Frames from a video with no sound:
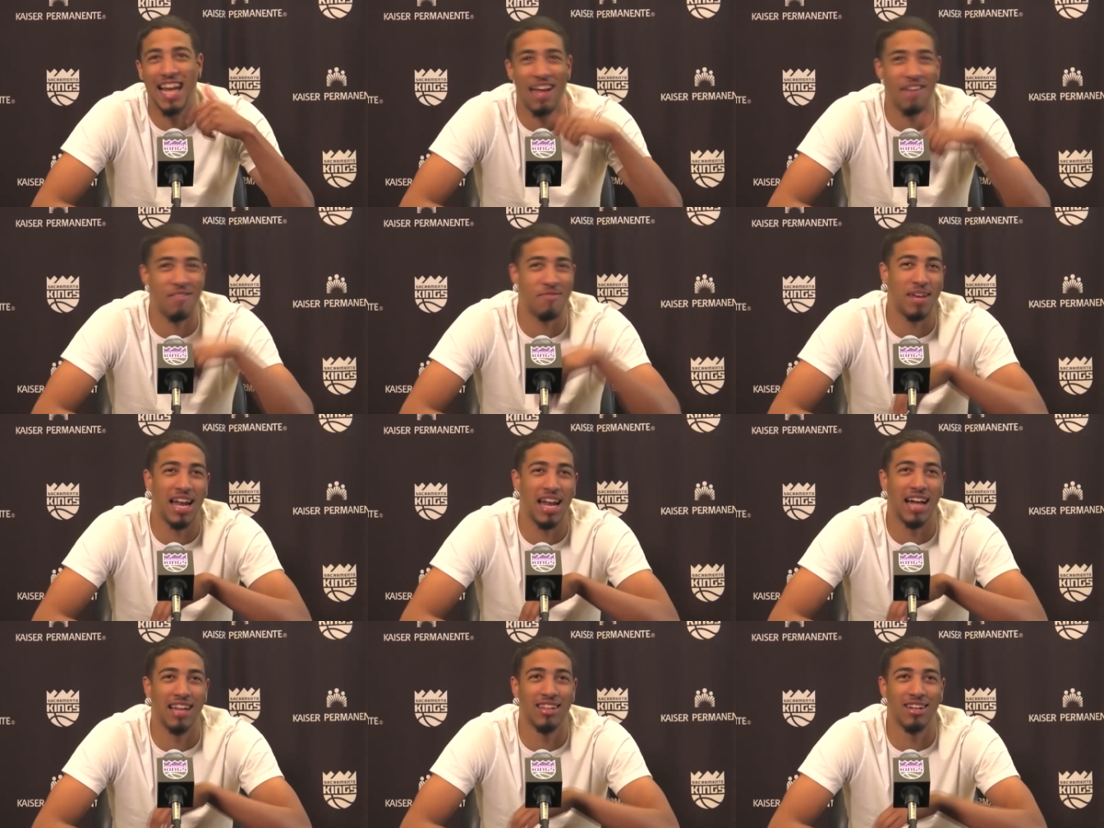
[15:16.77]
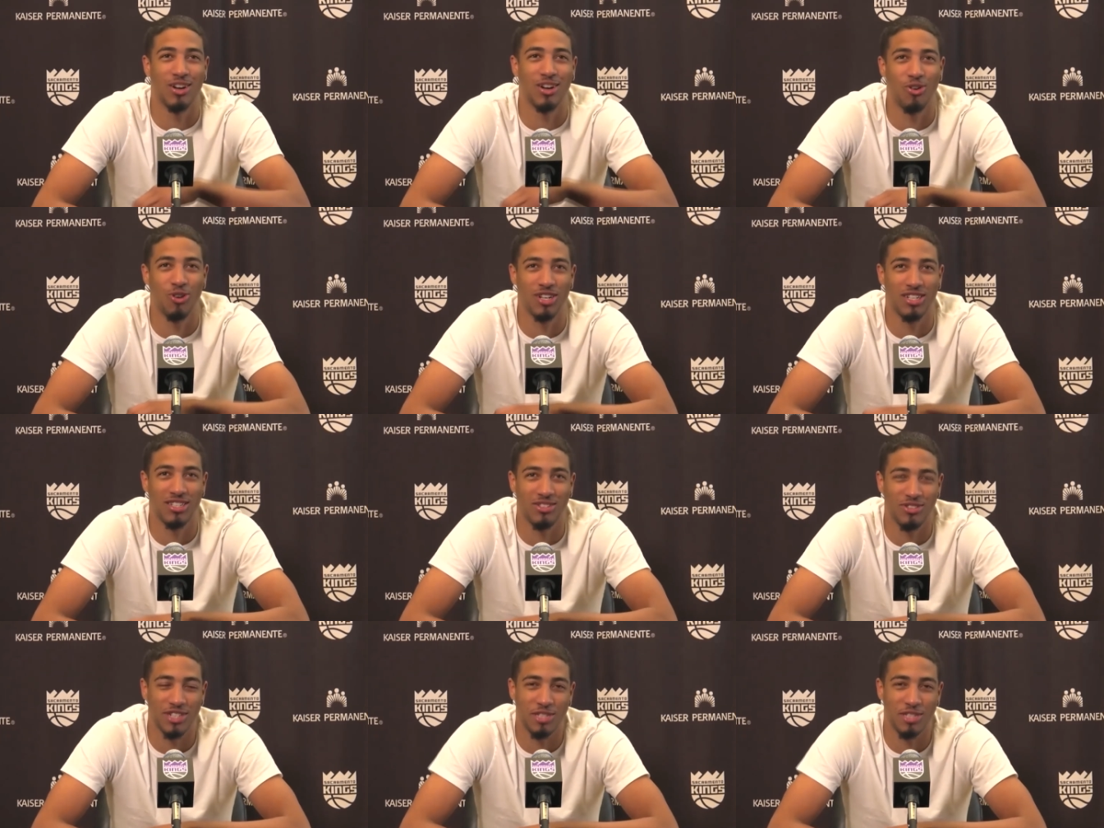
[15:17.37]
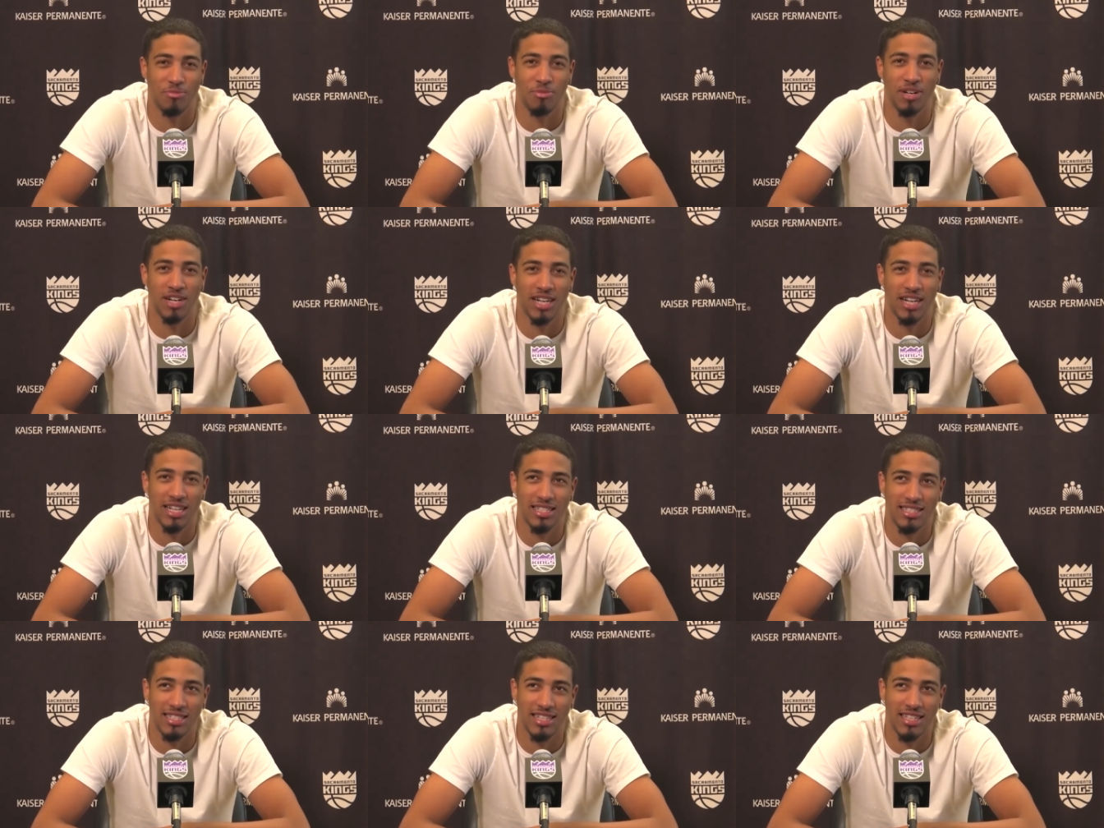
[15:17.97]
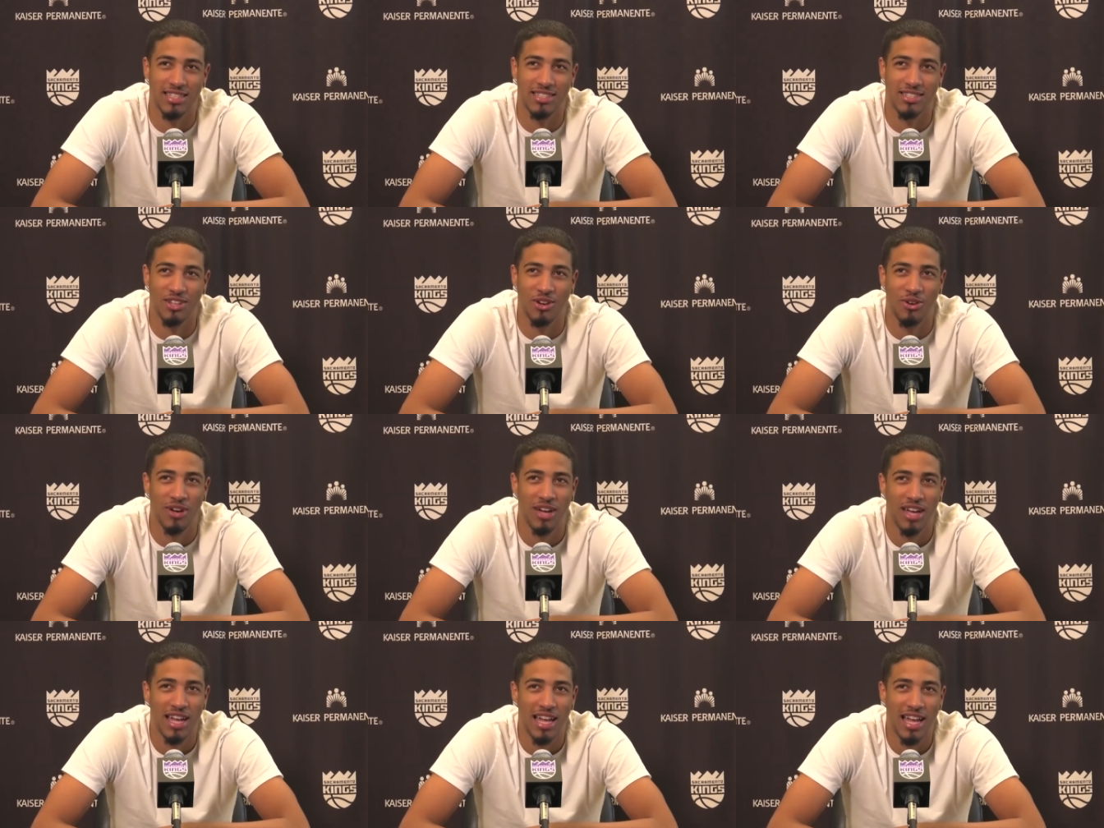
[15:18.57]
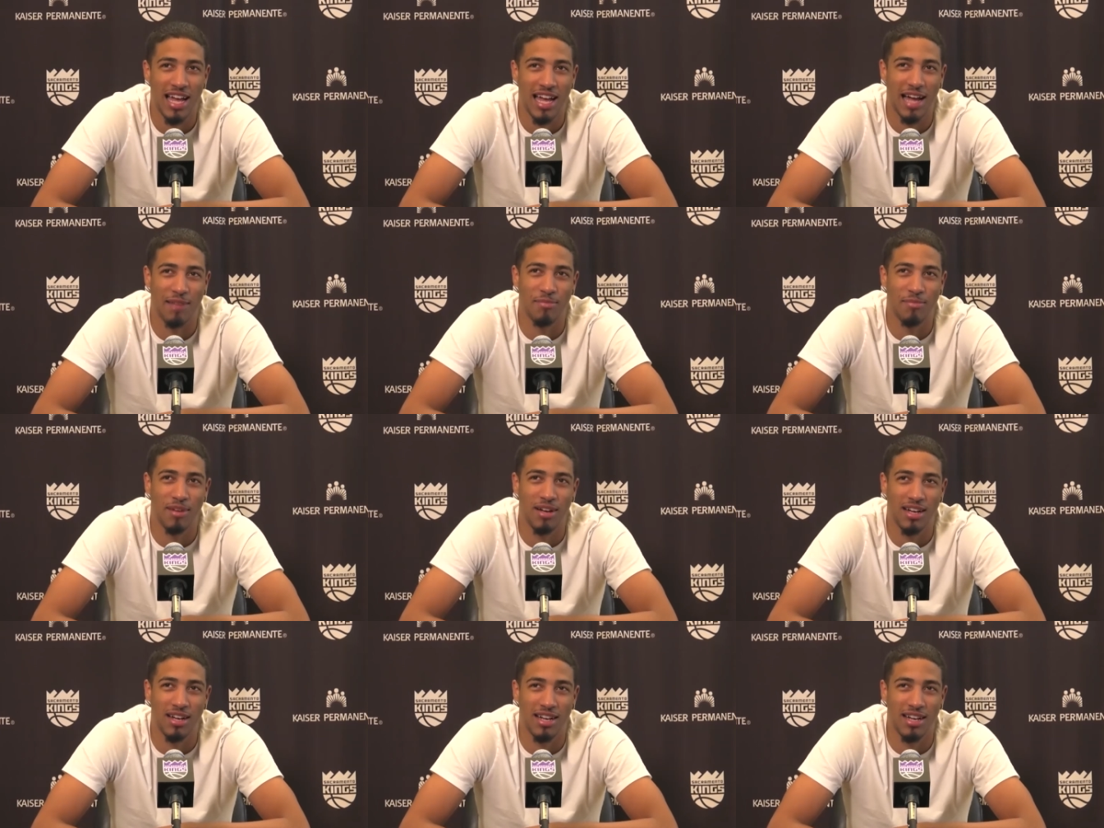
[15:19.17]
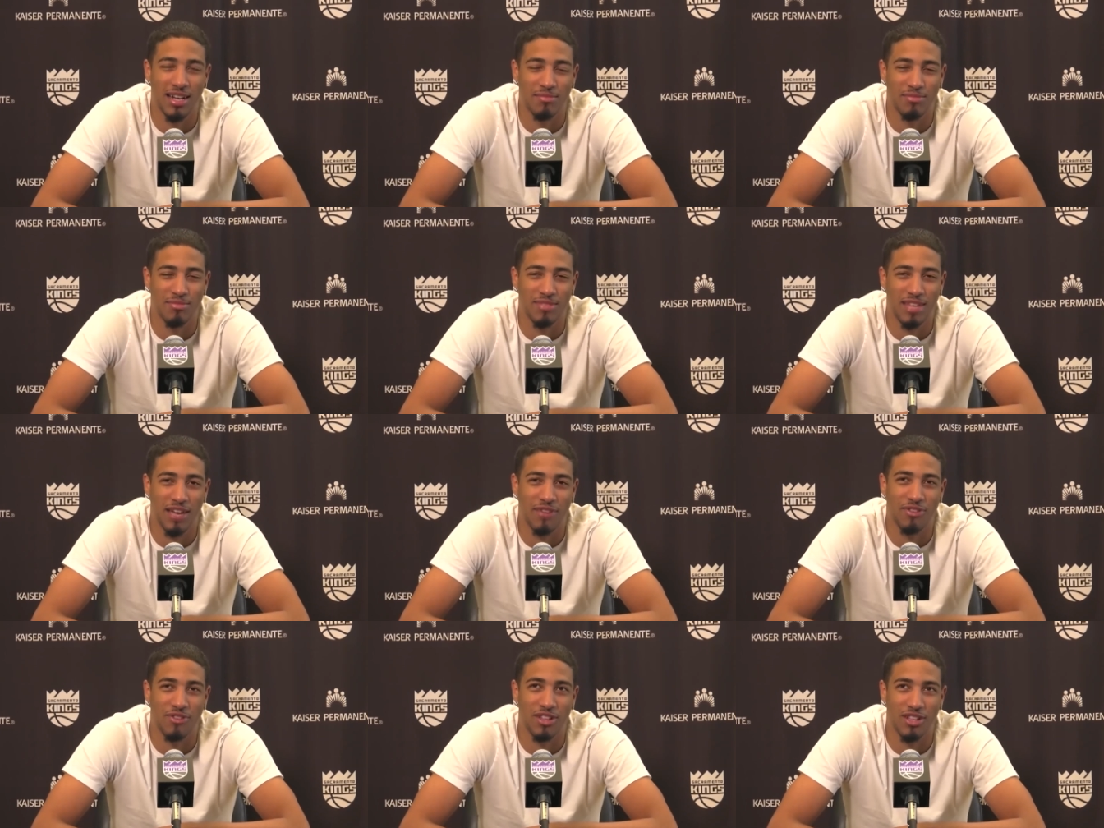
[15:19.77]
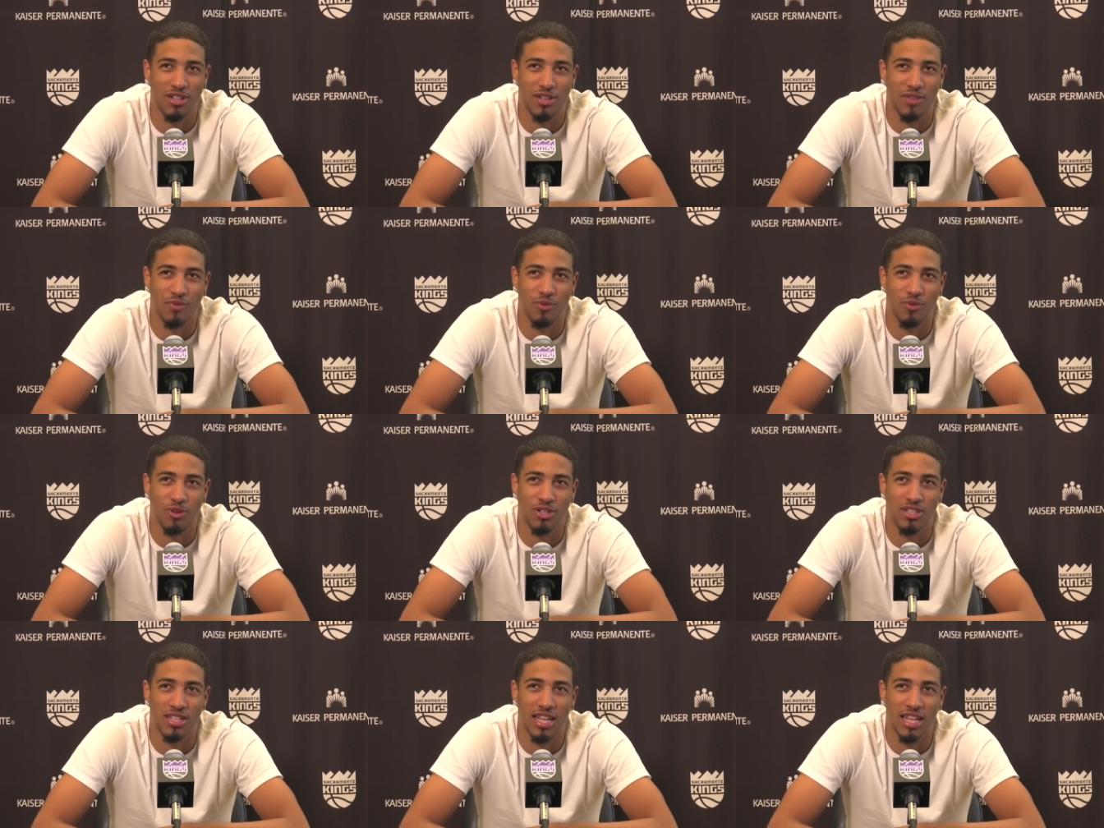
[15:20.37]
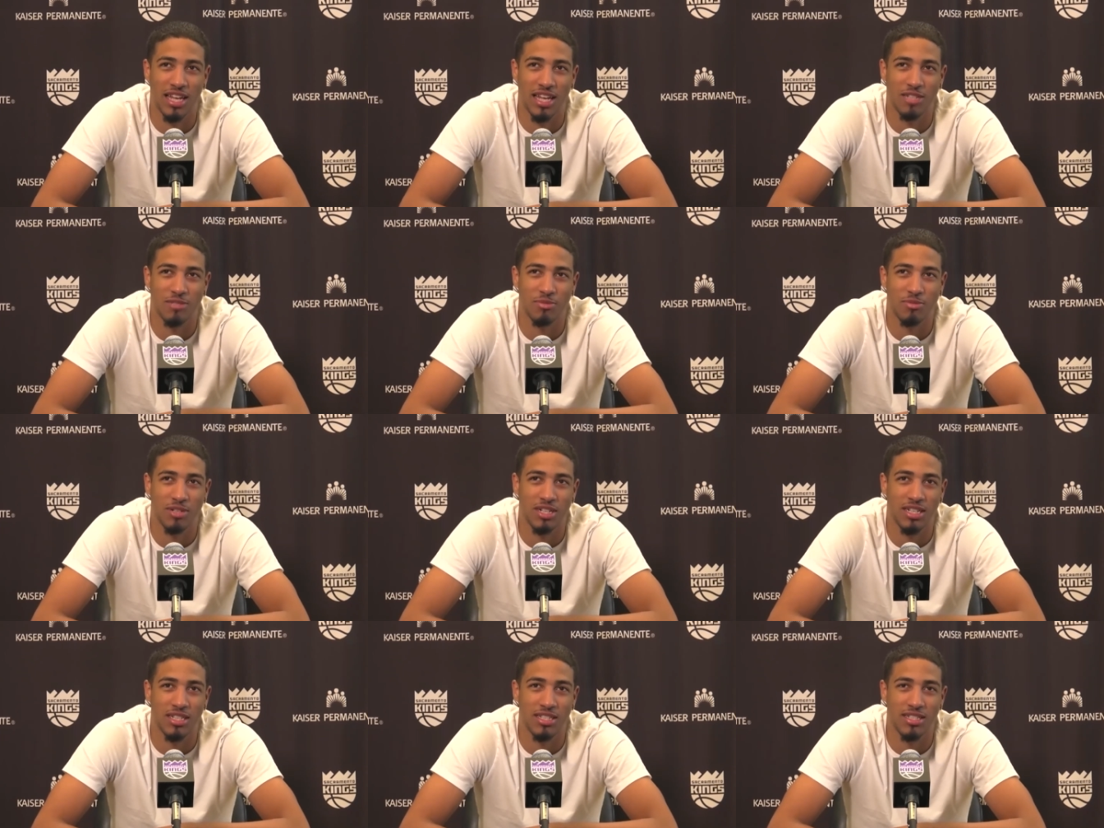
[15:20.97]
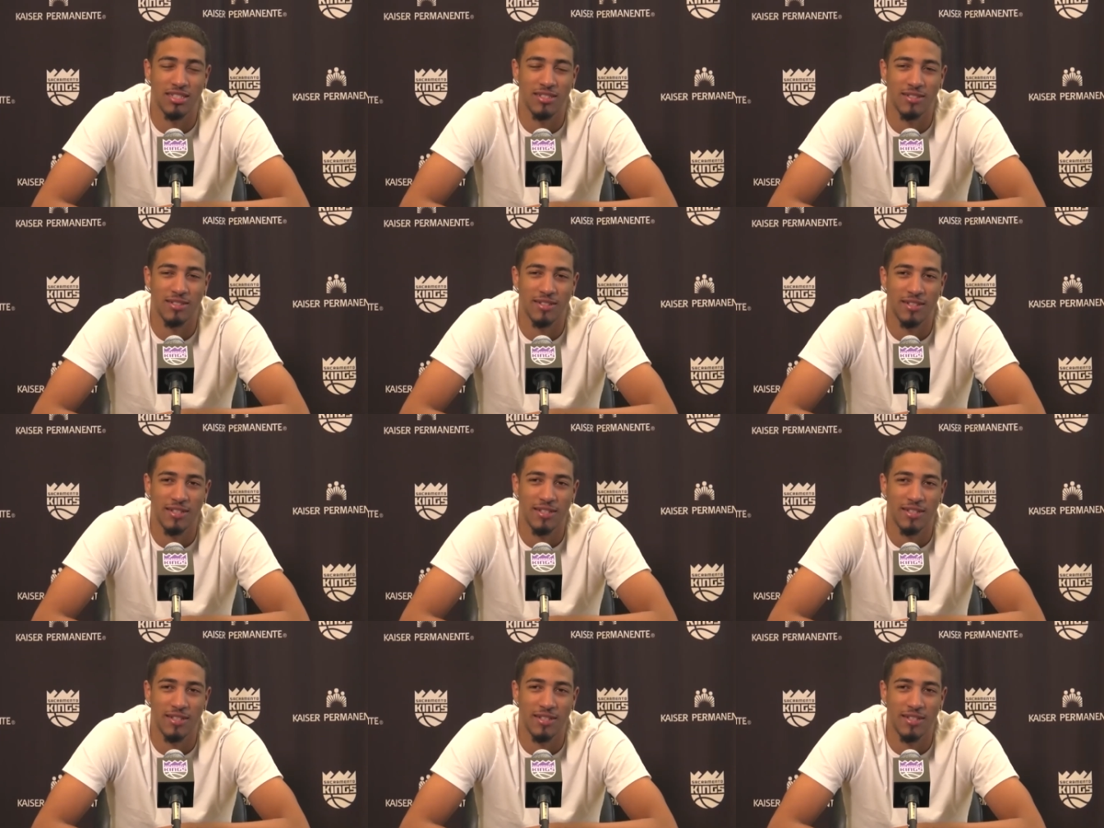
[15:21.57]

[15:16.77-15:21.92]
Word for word: I haven't been on the court to experience it. So I'm uh, I'm definitely looking forward to that experience.